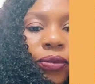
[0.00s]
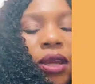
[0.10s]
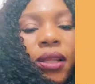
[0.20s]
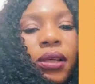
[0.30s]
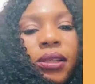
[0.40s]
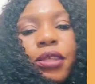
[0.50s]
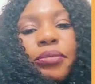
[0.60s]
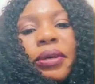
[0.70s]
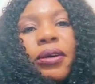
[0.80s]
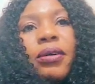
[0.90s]
It doesn't
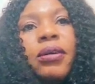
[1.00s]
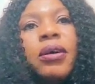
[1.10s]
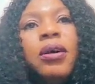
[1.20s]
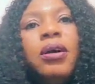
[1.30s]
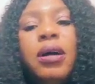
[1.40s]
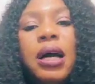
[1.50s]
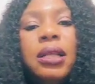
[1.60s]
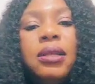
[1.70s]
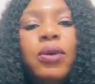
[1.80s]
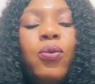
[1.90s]
smell.
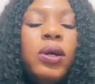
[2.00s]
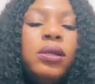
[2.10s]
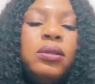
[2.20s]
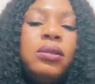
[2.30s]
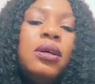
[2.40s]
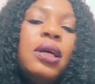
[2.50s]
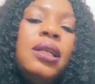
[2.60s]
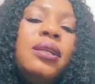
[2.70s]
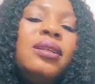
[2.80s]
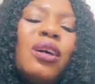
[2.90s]
I didn't want
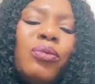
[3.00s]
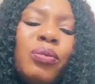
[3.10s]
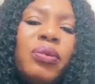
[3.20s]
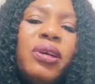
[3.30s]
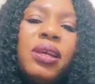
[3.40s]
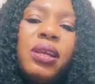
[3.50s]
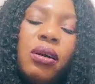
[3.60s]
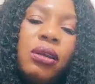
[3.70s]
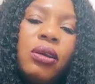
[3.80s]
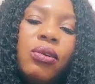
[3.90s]
anything I was bringing
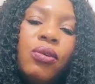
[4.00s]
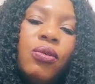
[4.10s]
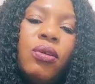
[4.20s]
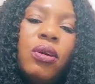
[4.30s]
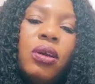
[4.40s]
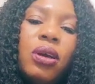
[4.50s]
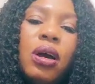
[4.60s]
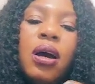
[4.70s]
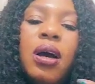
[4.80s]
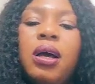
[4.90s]
out. No.
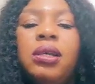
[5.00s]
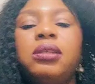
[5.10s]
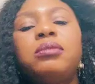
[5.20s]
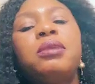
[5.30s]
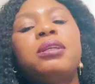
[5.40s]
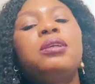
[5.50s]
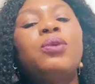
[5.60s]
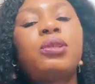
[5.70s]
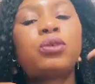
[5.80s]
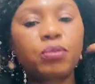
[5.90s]
I didn't
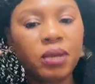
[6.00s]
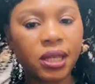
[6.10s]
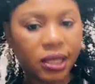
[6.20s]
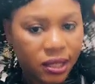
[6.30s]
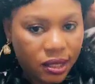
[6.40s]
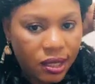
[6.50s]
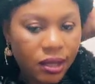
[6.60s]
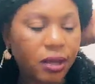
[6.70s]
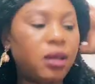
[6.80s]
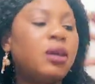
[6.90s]
want to smell
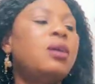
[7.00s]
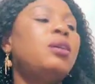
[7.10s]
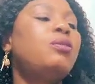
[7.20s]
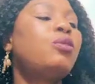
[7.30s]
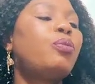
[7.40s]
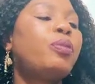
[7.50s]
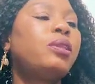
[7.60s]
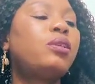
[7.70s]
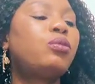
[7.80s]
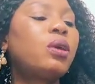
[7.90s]
anything. So,
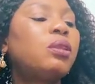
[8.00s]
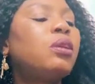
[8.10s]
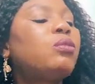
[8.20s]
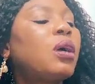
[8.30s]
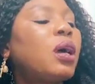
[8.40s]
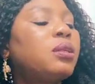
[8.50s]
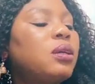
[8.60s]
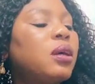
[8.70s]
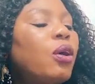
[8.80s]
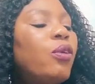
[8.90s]
but this one has
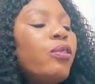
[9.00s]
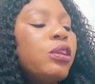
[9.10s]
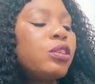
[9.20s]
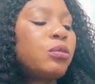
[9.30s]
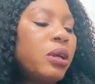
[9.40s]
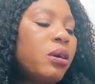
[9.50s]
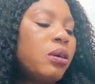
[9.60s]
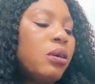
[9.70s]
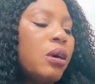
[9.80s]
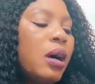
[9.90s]
an orange
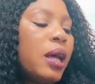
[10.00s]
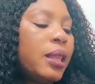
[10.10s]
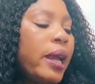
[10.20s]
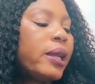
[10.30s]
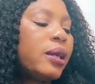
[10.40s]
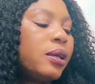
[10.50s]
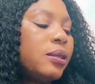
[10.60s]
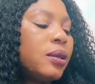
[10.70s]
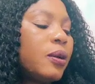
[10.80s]
smell. I like it.